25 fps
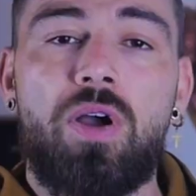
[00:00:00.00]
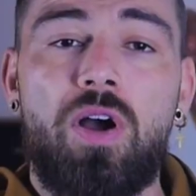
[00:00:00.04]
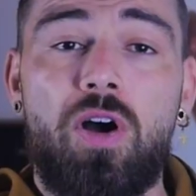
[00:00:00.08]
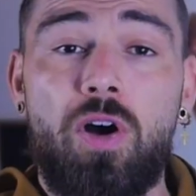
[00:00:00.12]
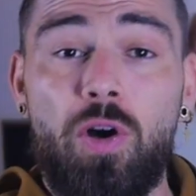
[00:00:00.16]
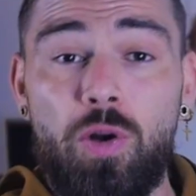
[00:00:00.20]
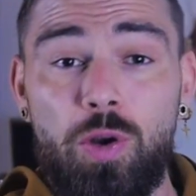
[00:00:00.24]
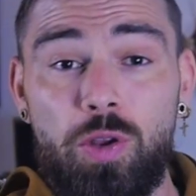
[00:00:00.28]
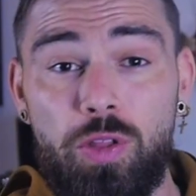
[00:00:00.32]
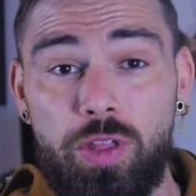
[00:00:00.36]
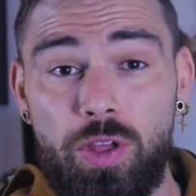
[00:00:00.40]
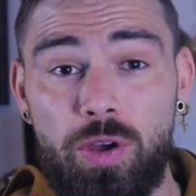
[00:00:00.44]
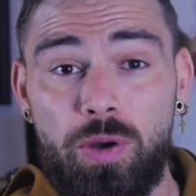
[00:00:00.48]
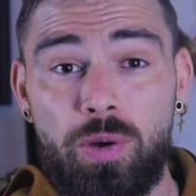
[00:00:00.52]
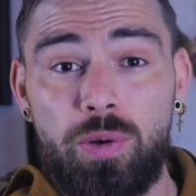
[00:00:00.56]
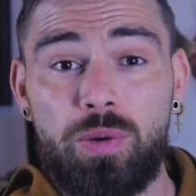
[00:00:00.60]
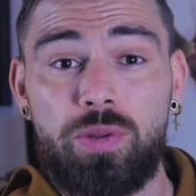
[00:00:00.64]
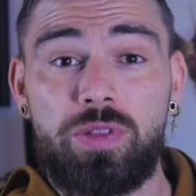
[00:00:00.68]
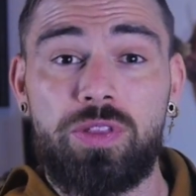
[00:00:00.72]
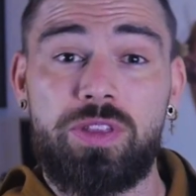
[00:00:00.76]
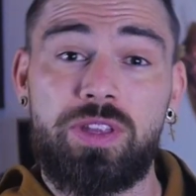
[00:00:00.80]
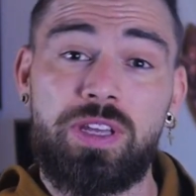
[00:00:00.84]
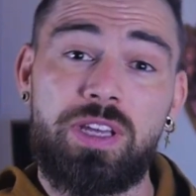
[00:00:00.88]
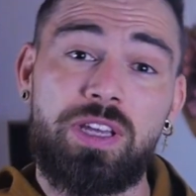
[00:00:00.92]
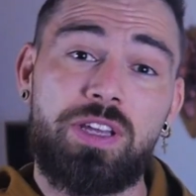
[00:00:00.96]

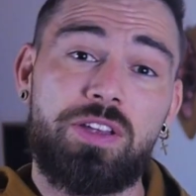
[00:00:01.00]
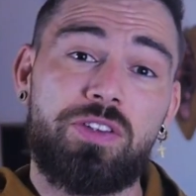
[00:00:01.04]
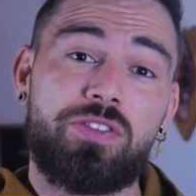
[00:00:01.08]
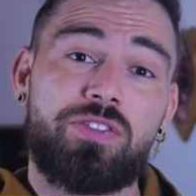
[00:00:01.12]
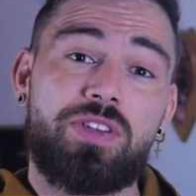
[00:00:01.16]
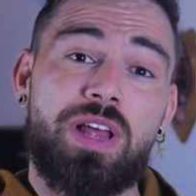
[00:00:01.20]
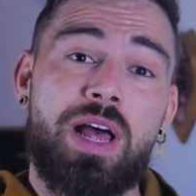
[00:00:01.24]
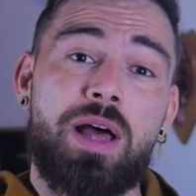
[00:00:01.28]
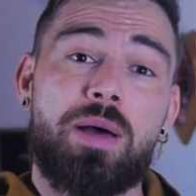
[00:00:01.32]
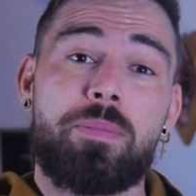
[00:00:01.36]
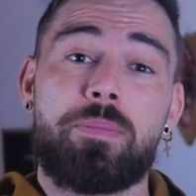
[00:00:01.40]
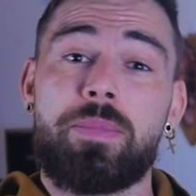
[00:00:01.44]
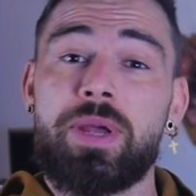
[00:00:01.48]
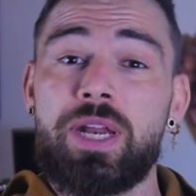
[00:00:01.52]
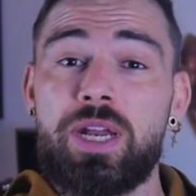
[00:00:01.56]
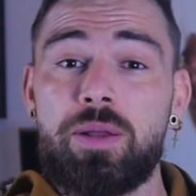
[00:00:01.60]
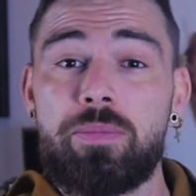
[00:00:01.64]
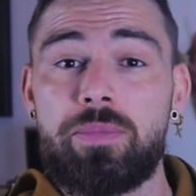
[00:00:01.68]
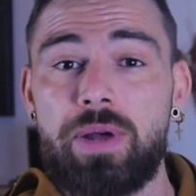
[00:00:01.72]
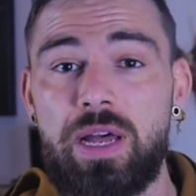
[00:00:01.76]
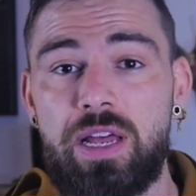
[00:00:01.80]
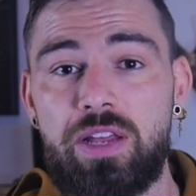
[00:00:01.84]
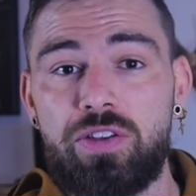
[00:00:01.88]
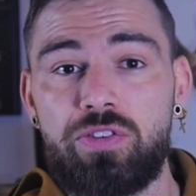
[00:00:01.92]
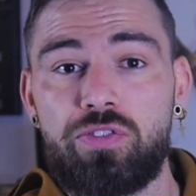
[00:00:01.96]
Although these are
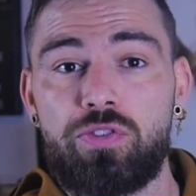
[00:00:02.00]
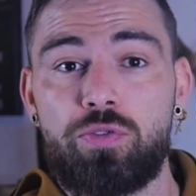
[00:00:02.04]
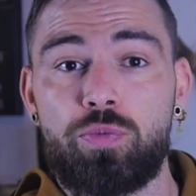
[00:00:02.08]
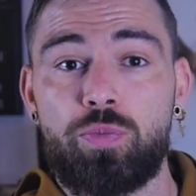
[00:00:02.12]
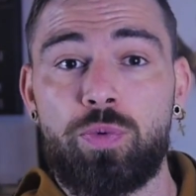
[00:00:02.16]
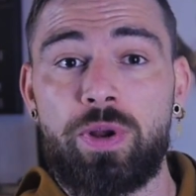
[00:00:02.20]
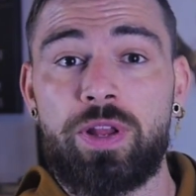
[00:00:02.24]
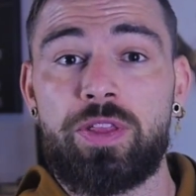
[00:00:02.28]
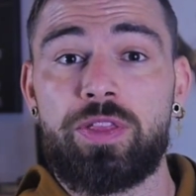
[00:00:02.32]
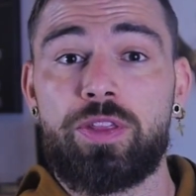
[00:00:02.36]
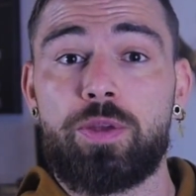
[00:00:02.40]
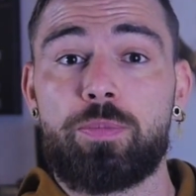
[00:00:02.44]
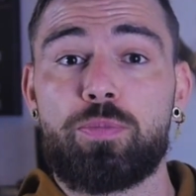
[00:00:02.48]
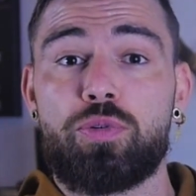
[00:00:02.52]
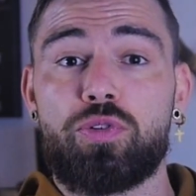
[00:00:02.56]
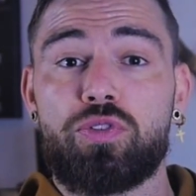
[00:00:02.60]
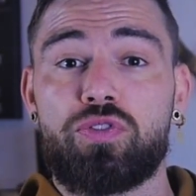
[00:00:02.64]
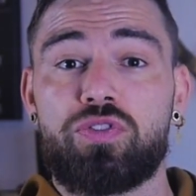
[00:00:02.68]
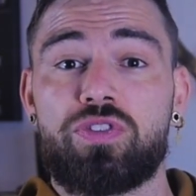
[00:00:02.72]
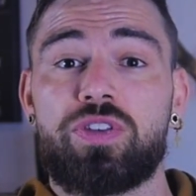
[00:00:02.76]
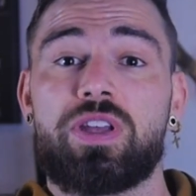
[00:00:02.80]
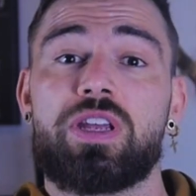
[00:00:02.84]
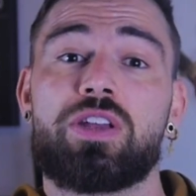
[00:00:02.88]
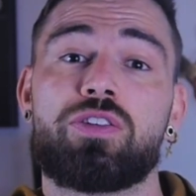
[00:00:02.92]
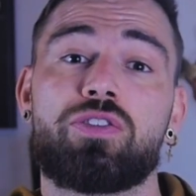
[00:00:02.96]
minimized when the
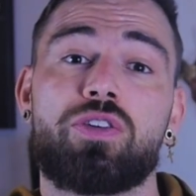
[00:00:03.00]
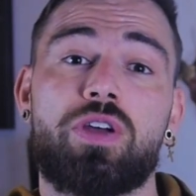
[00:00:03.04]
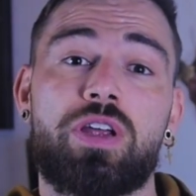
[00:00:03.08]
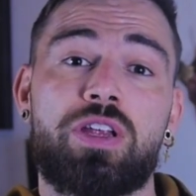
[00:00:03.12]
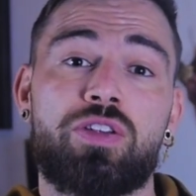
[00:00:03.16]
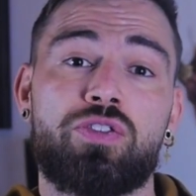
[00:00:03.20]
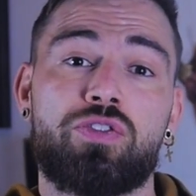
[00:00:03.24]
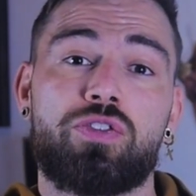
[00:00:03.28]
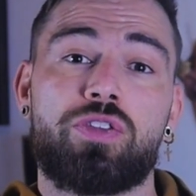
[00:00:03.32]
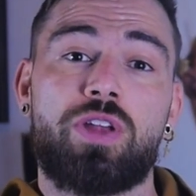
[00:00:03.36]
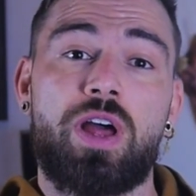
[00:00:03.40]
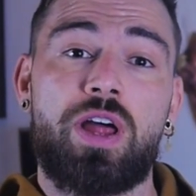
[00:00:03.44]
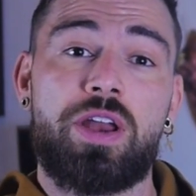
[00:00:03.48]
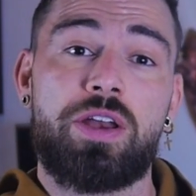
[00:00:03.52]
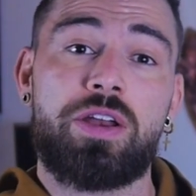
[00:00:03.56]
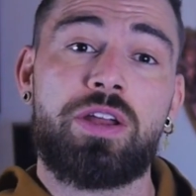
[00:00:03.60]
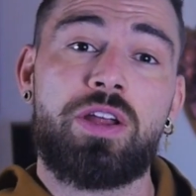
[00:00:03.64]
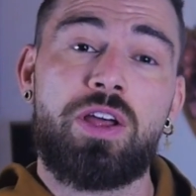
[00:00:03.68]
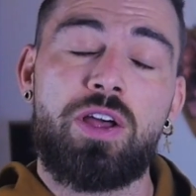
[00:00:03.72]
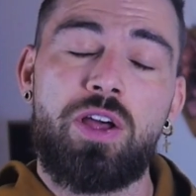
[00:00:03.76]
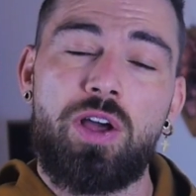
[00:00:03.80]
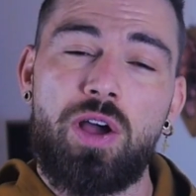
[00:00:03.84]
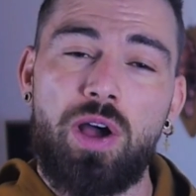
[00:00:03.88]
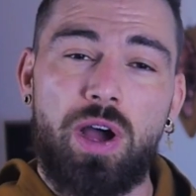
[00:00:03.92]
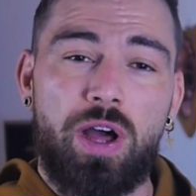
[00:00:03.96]
procedure is done
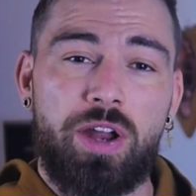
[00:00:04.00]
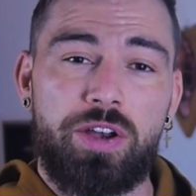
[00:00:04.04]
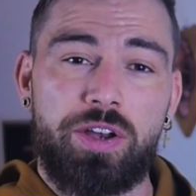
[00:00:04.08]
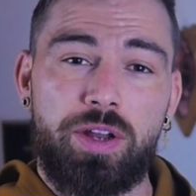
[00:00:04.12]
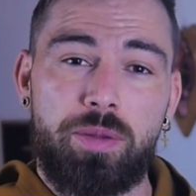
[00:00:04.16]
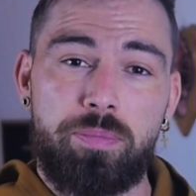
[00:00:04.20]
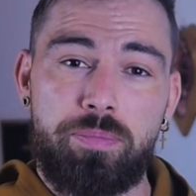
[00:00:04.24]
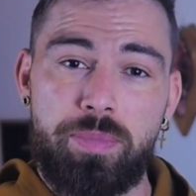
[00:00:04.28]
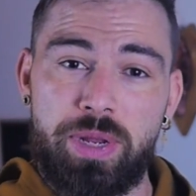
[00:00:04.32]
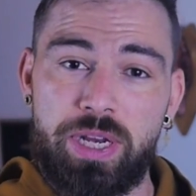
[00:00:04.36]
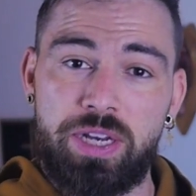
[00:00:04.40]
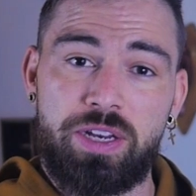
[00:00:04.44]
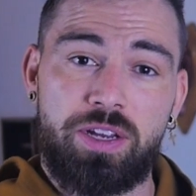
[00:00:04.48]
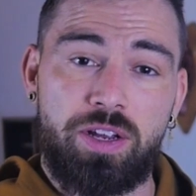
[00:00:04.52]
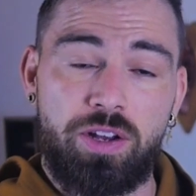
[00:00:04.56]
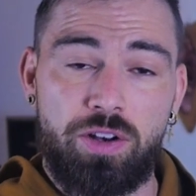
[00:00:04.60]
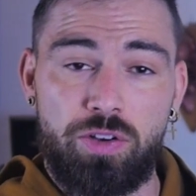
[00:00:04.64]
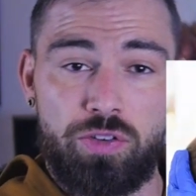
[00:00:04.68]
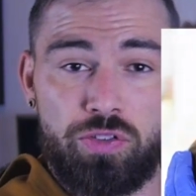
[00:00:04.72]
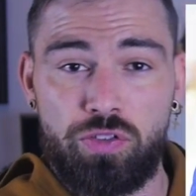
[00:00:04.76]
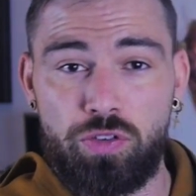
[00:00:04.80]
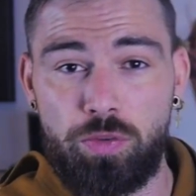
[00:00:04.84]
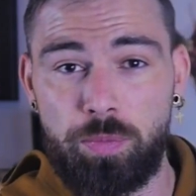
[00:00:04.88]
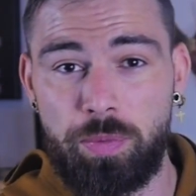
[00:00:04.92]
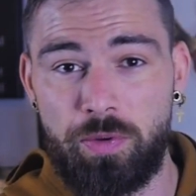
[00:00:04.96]
under medical
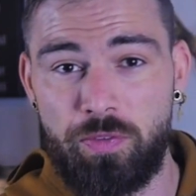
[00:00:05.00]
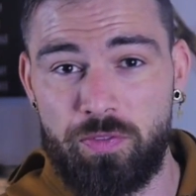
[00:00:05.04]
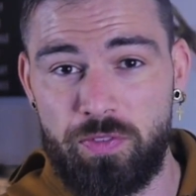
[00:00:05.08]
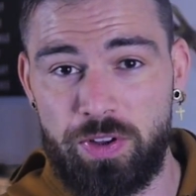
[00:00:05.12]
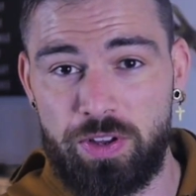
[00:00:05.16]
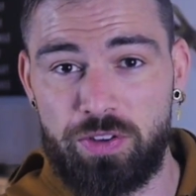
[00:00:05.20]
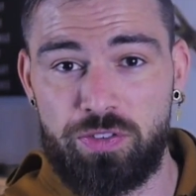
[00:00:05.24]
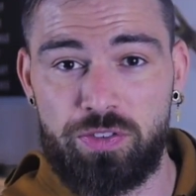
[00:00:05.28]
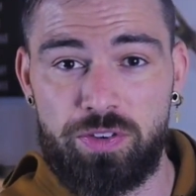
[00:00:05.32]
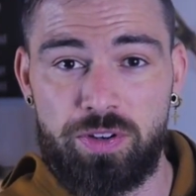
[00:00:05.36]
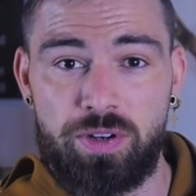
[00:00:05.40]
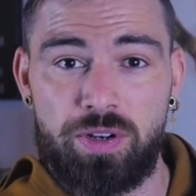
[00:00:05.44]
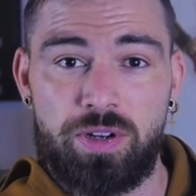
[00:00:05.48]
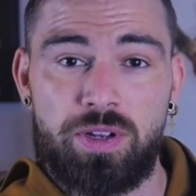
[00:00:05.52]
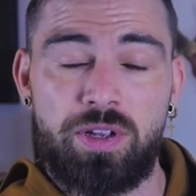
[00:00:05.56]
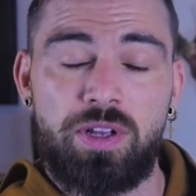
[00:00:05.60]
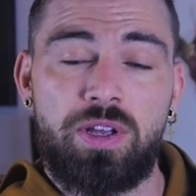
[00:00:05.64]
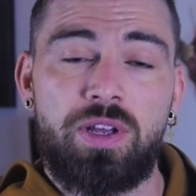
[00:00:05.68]
supervision.